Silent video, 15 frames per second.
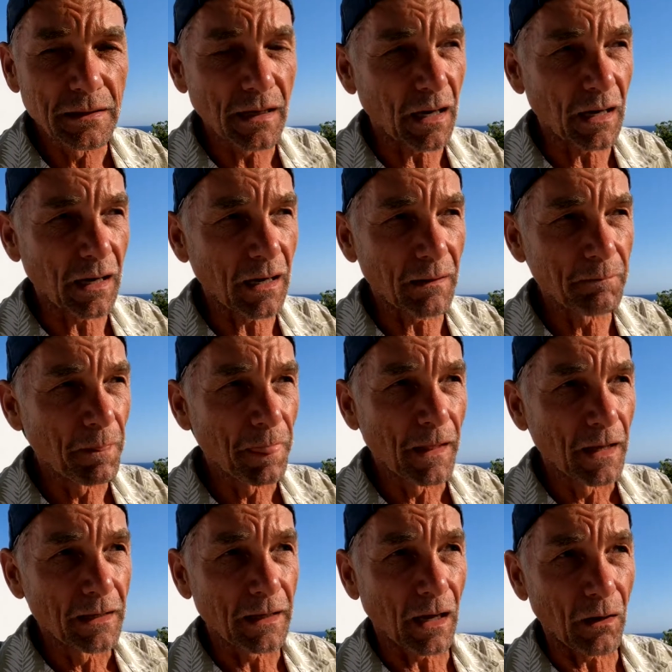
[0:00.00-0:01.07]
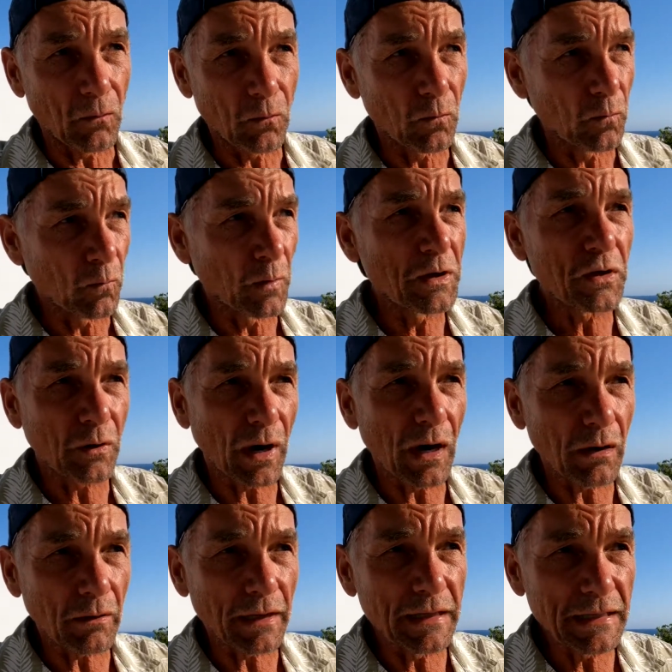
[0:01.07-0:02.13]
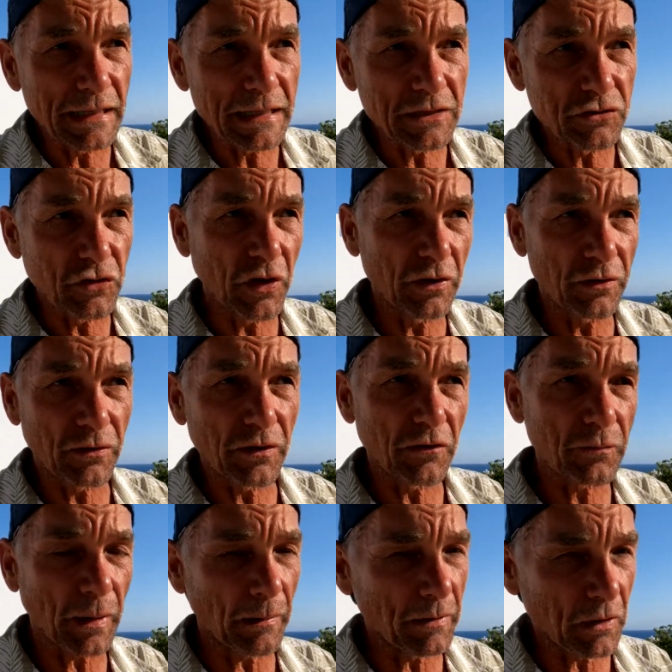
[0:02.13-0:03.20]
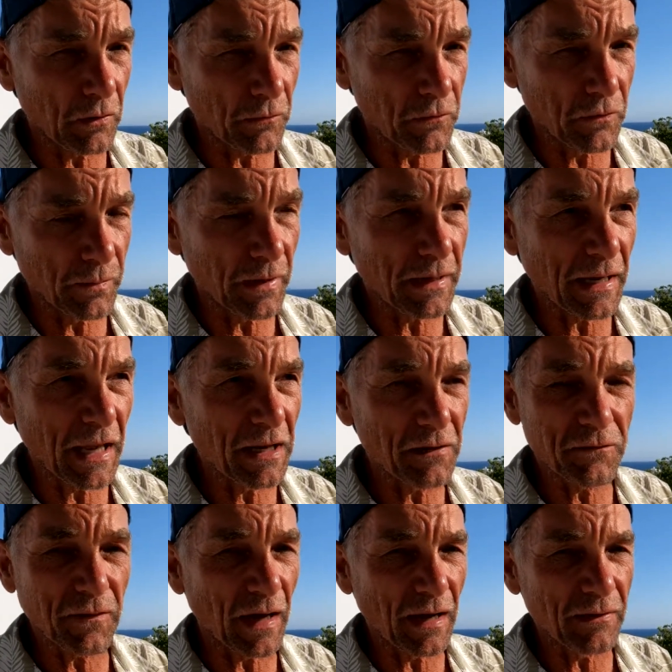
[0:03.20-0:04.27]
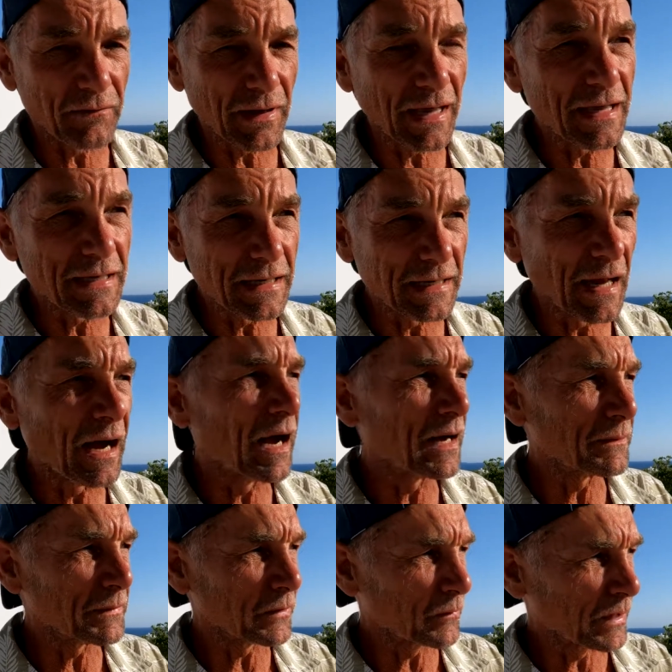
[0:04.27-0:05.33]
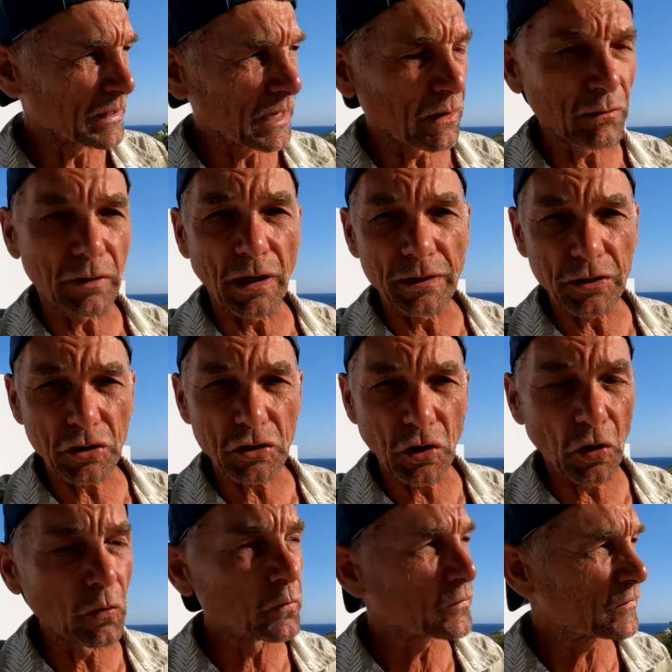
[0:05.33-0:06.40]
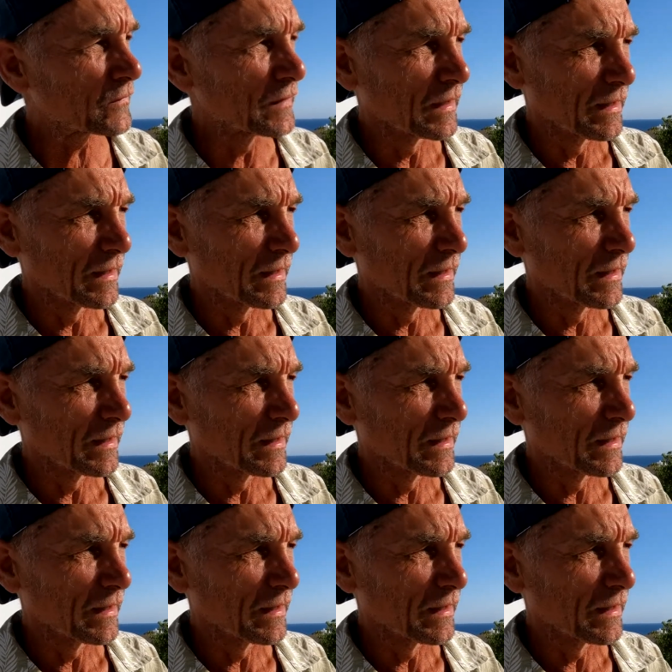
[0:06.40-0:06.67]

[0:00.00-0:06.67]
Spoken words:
Now when you are in the interior, it's probably closer to about 85, 89, but right now we're on the coast